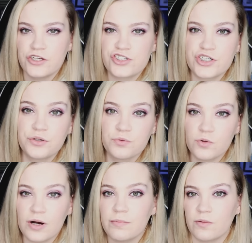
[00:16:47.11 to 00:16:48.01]
She
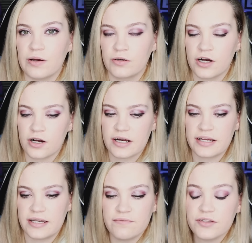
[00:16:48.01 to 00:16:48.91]
grew up around Kara.
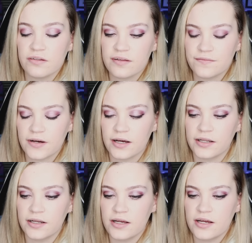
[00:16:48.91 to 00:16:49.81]
And even though they
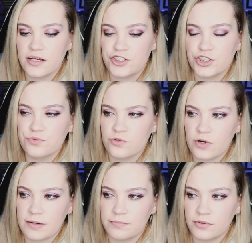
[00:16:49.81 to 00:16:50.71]
fought, she grew
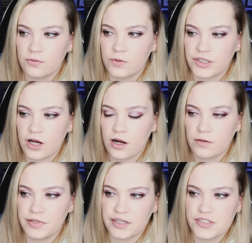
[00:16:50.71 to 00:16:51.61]
up with
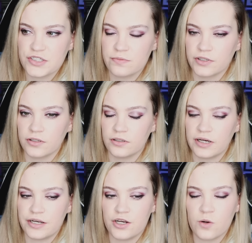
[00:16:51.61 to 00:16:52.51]
Kara being Supergirl
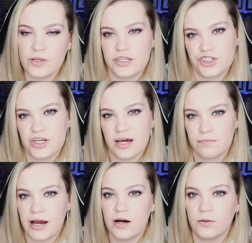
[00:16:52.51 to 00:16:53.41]
and knowing that she had
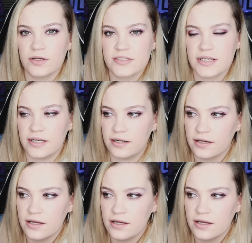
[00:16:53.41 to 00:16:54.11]
powers and